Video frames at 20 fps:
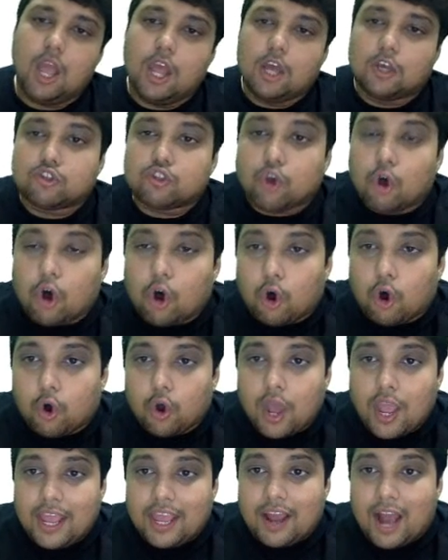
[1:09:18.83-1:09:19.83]

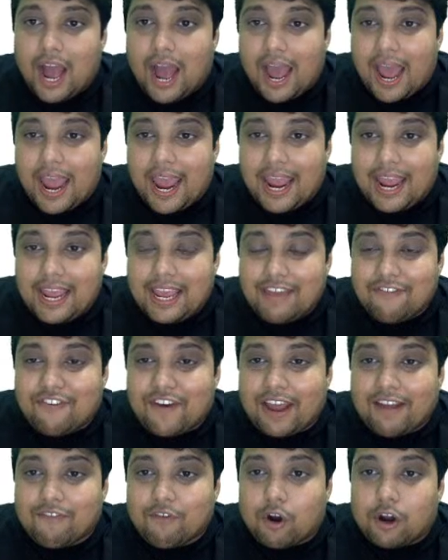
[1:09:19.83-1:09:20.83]
So, if
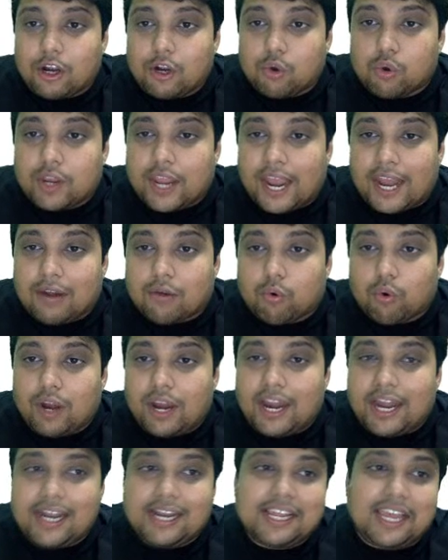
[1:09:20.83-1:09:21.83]
I want to
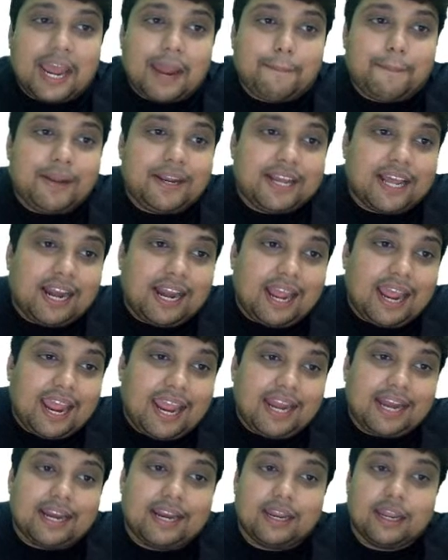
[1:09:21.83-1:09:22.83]
calculate capital
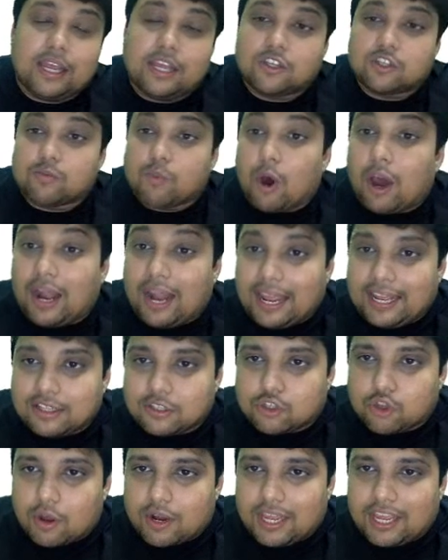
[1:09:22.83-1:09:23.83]
N,
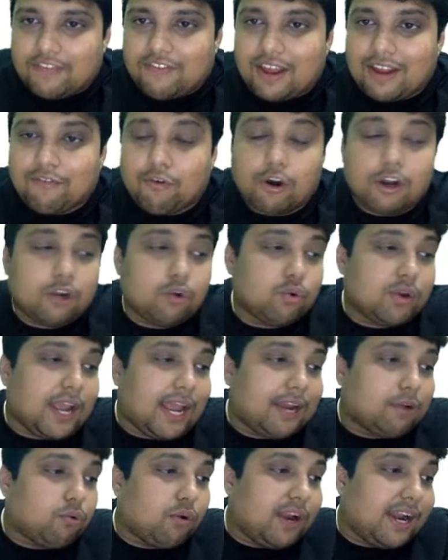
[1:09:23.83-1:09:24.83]
if I want to
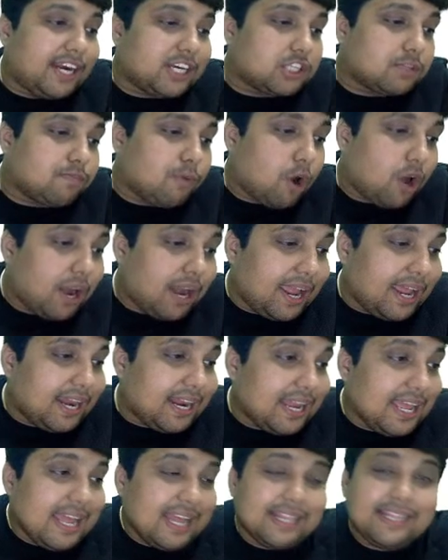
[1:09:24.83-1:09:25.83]
calculate small n,